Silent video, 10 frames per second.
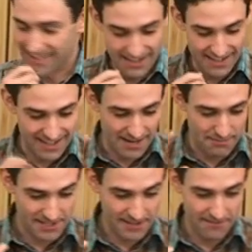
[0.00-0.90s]
Yeah,
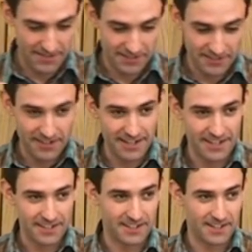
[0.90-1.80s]
I'm actually Victor,
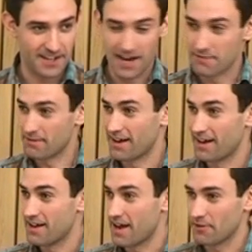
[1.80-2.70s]
and
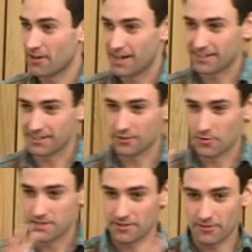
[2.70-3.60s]
I'm not an
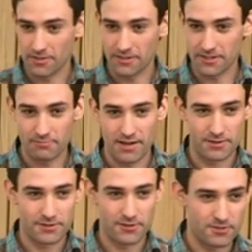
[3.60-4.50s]
author on this
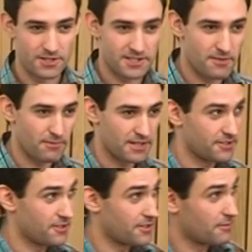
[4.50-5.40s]
paper, so I'm just the
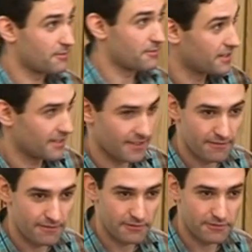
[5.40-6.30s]
messenger, but
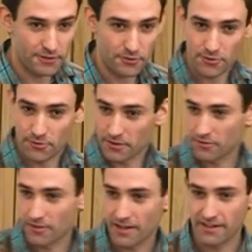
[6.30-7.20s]
feel free to shoot if
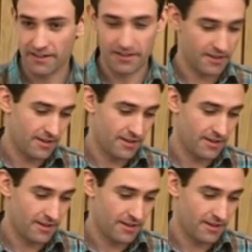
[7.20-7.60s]
you'd like.